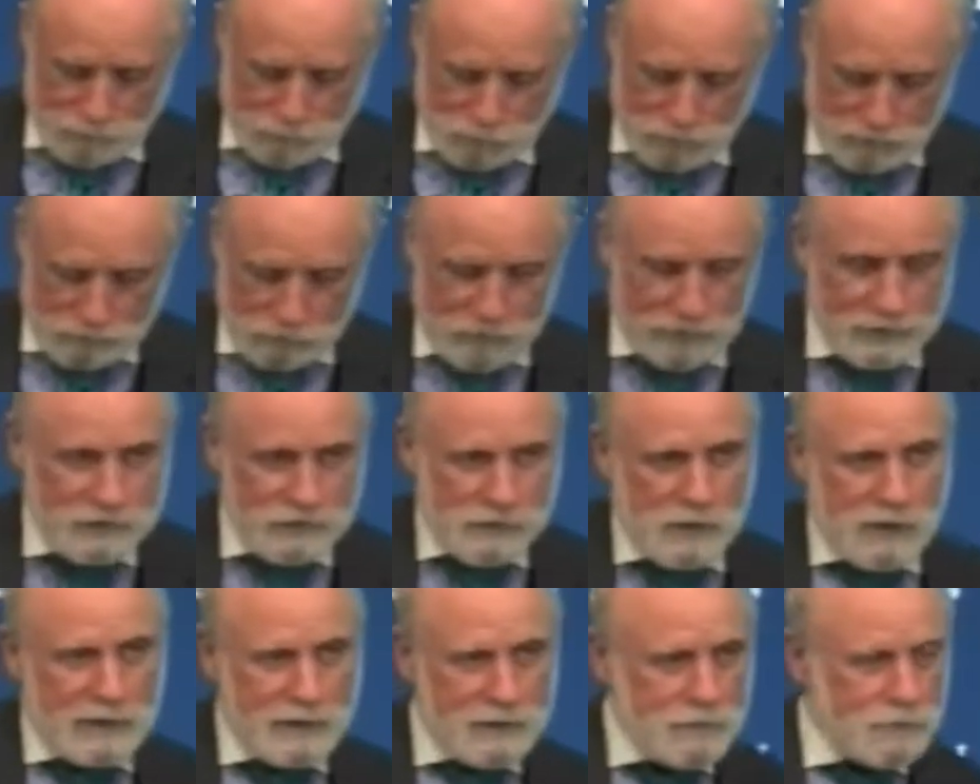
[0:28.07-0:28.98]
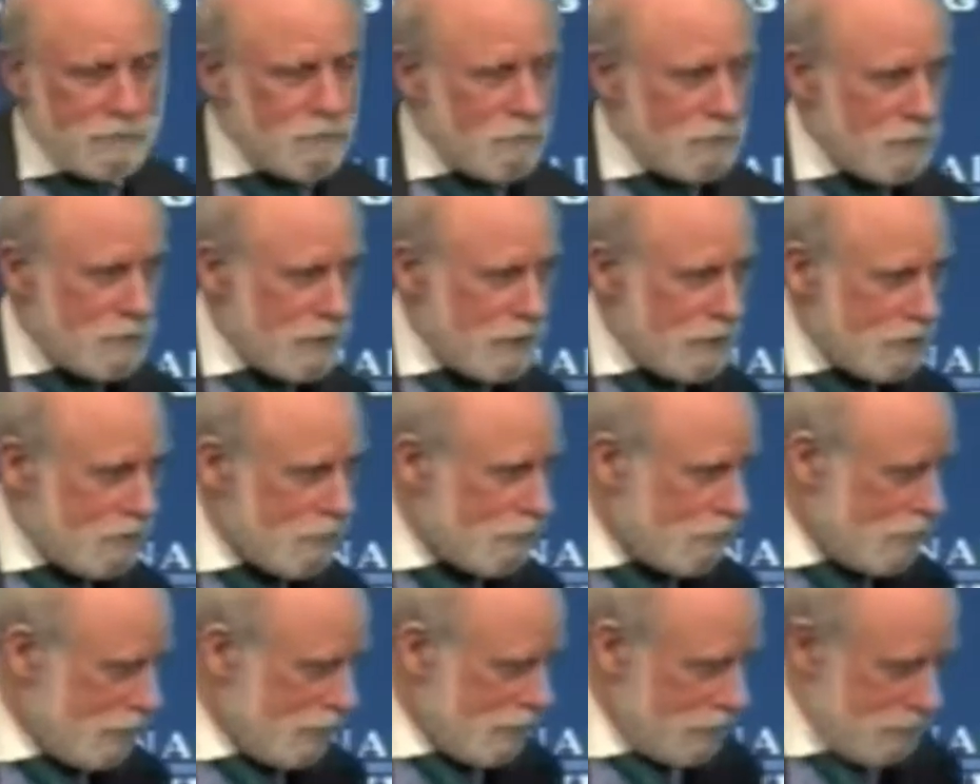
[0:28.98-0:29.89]
When we designed it 40 years
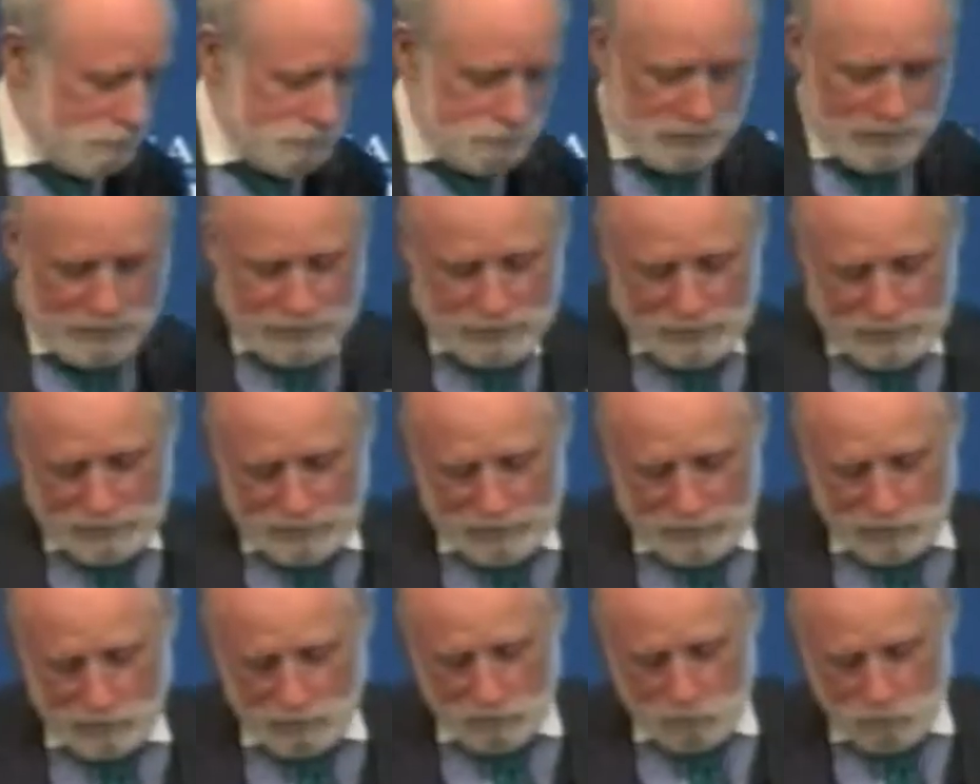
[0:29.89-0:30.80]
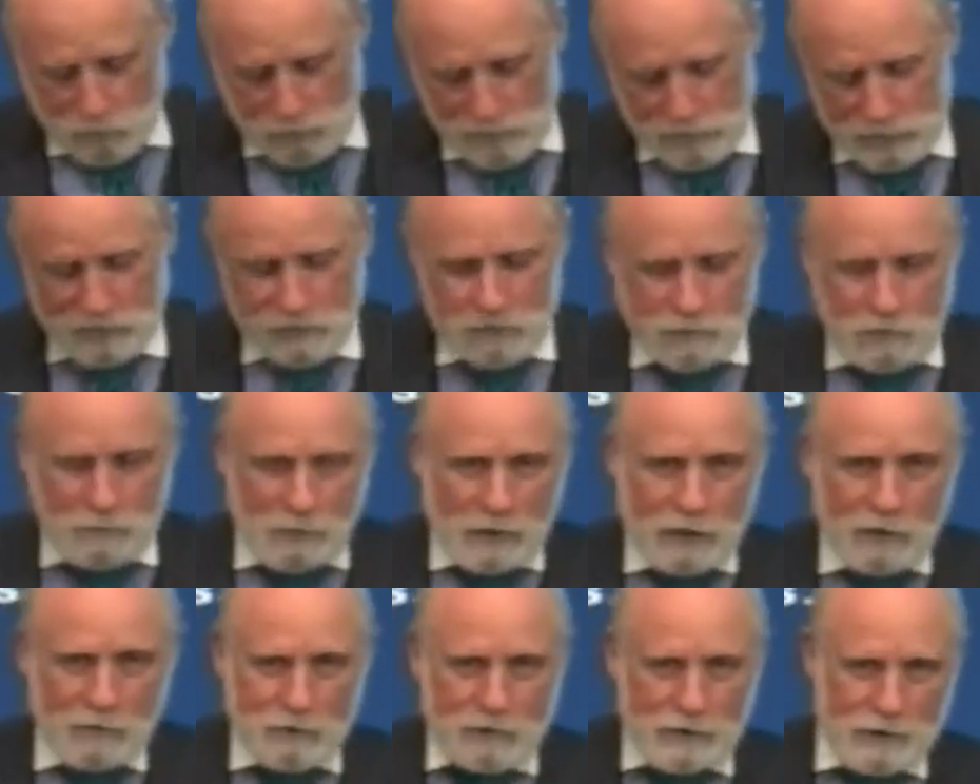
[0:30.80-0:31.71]
ago, we did some
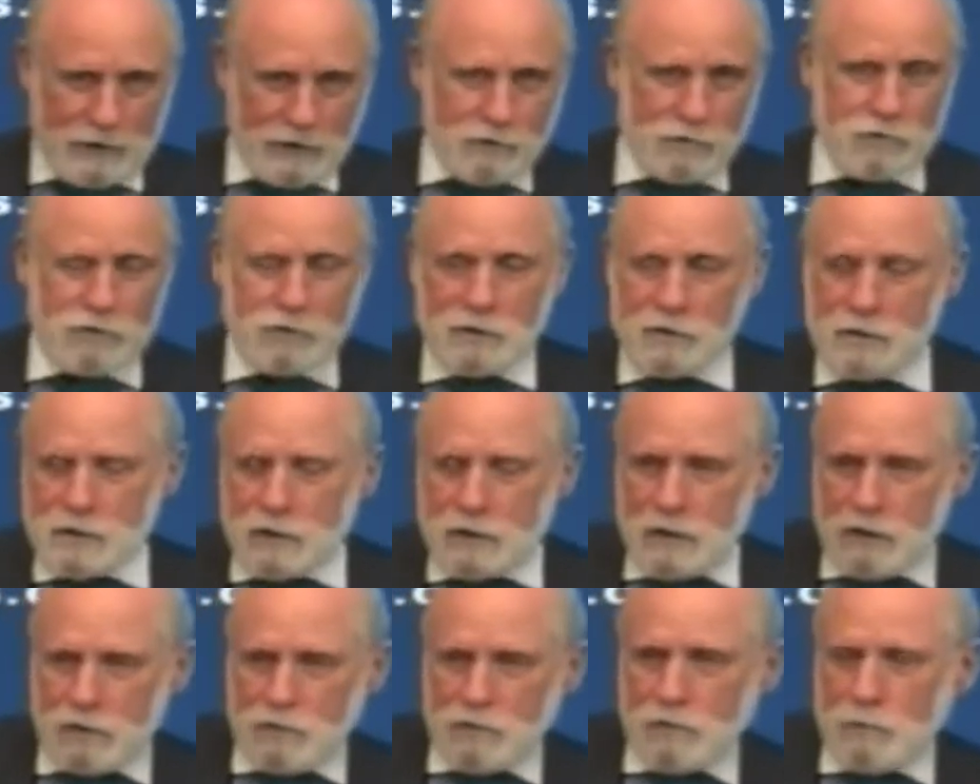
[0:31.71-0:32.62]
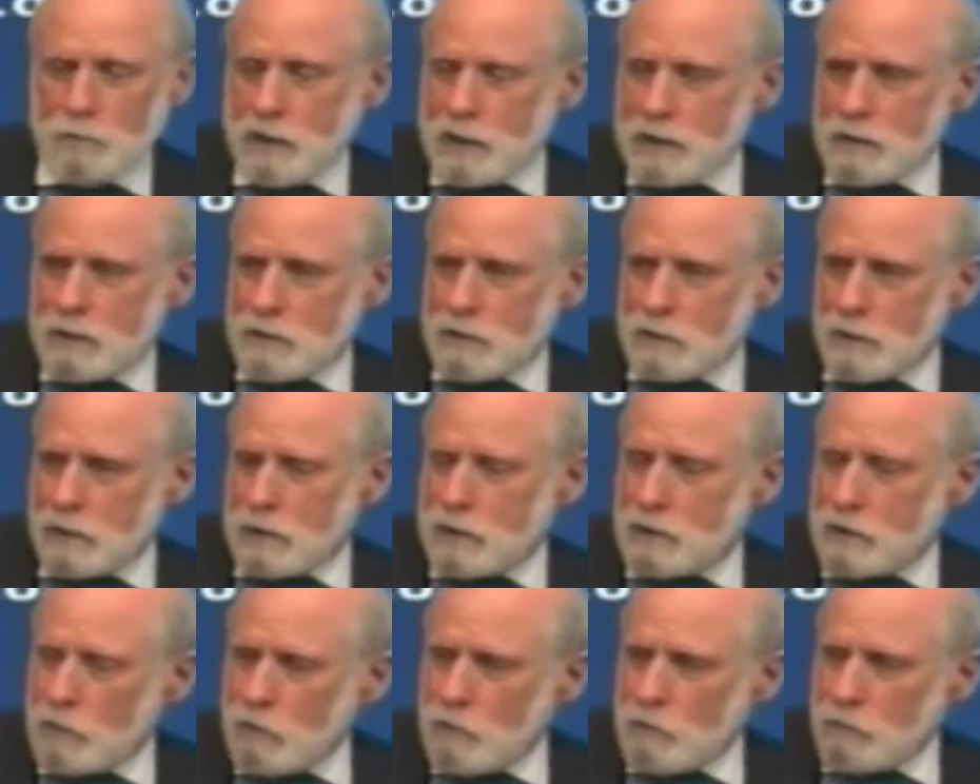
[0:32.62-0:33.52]
calculations and estimated
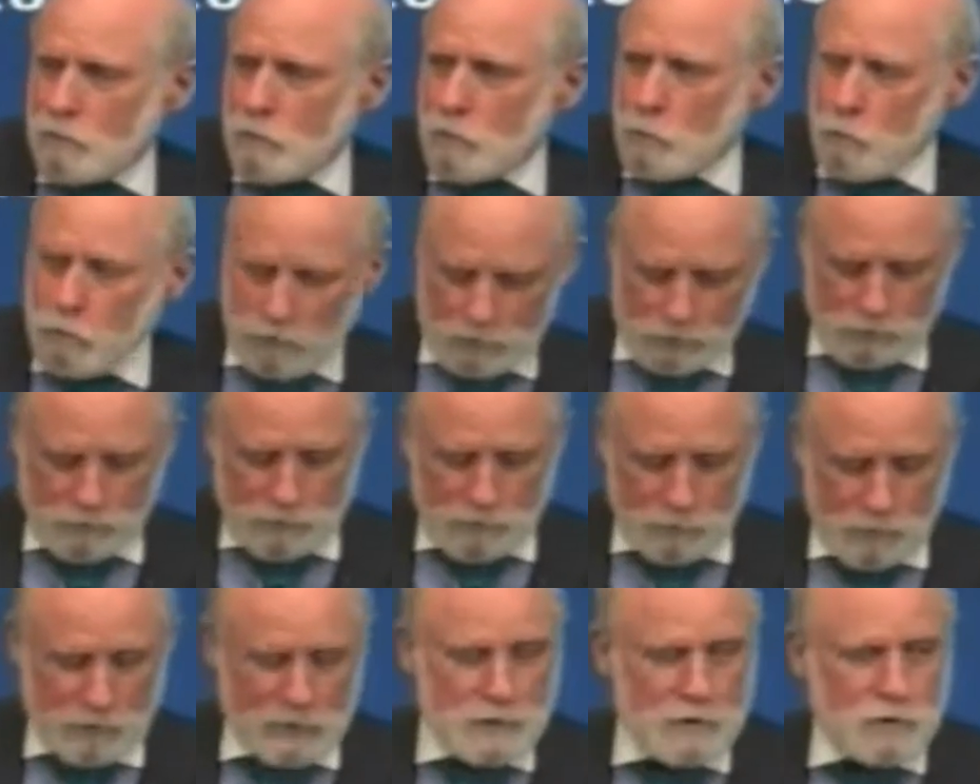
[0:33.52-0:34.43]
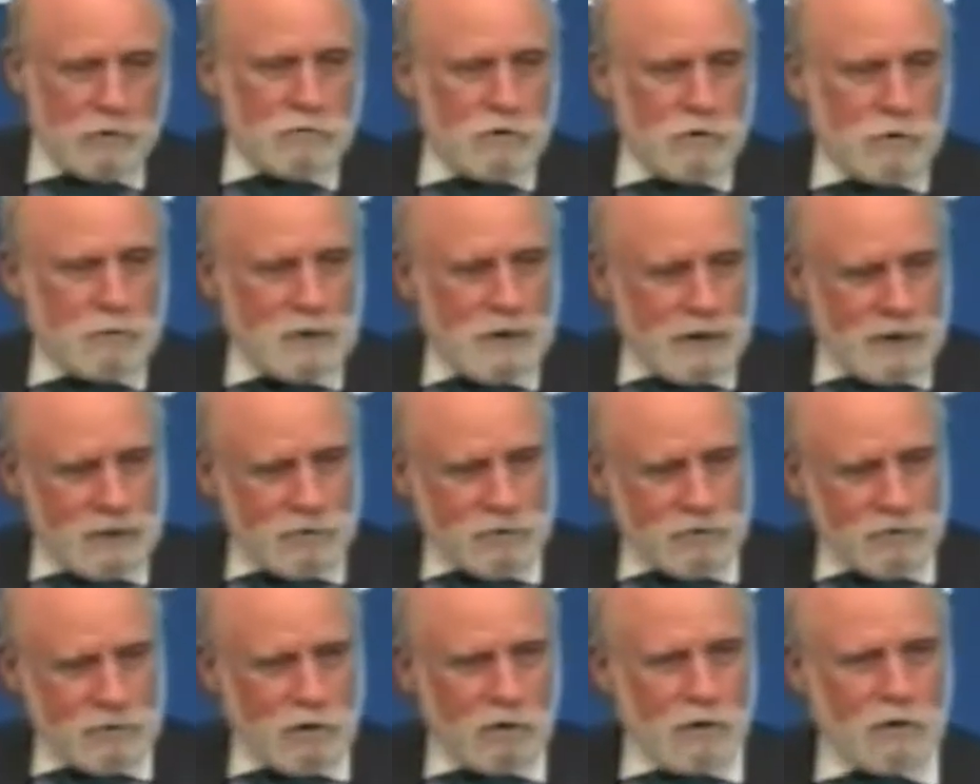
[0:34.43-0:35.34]
that 4.3 billion
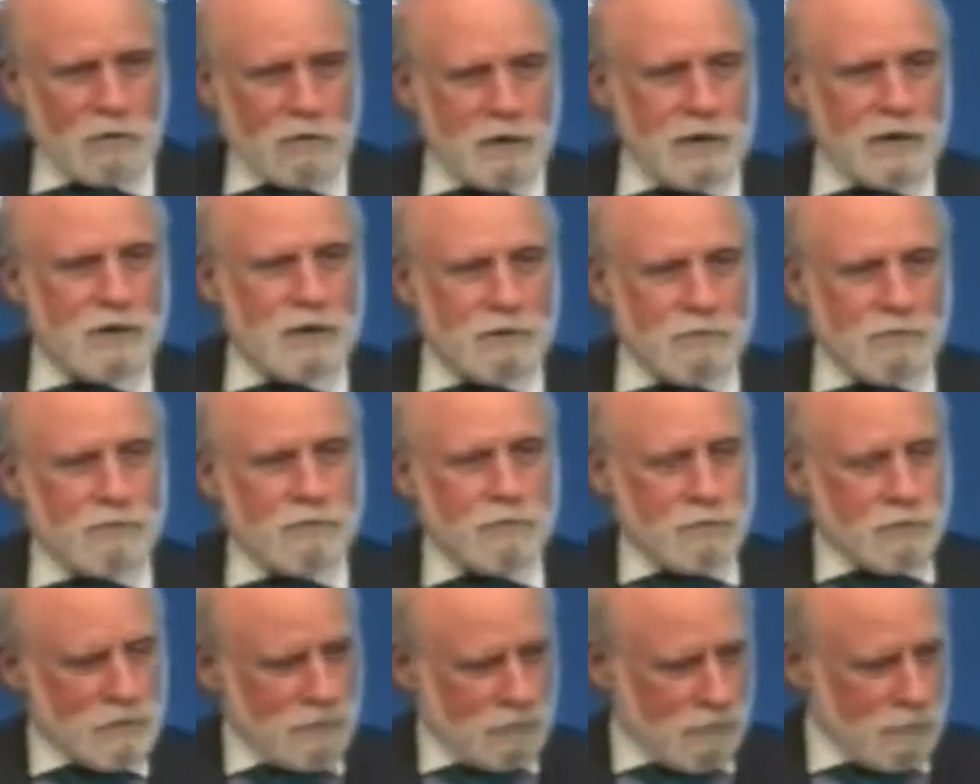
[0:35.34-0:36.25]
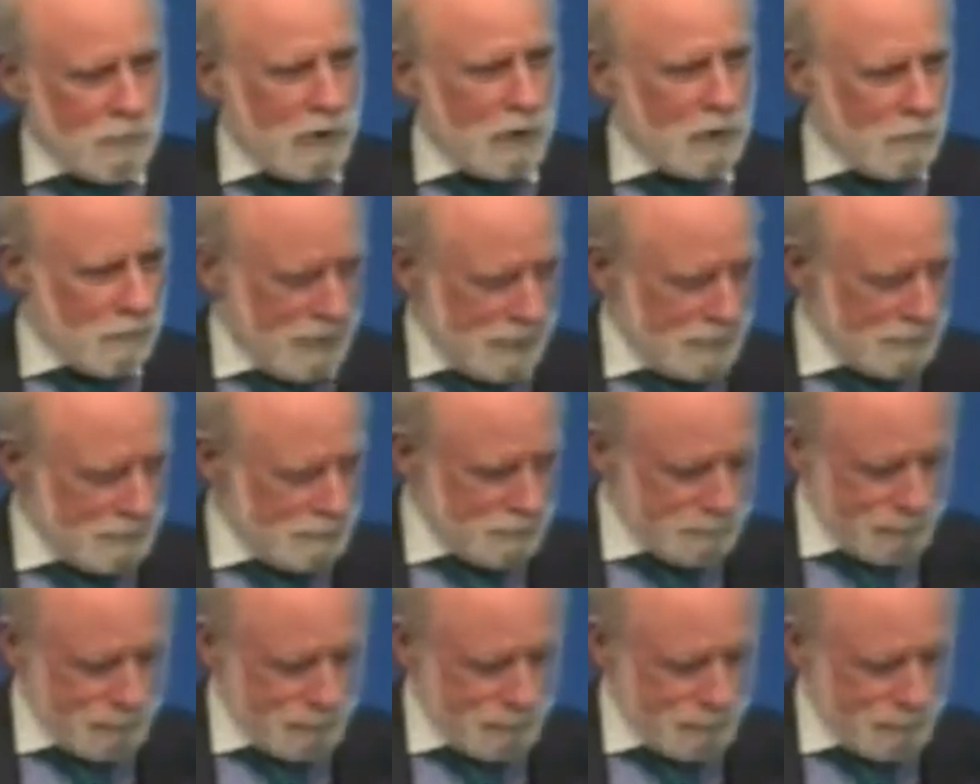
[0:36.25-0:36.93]
terminations ought to be enough for an experiment.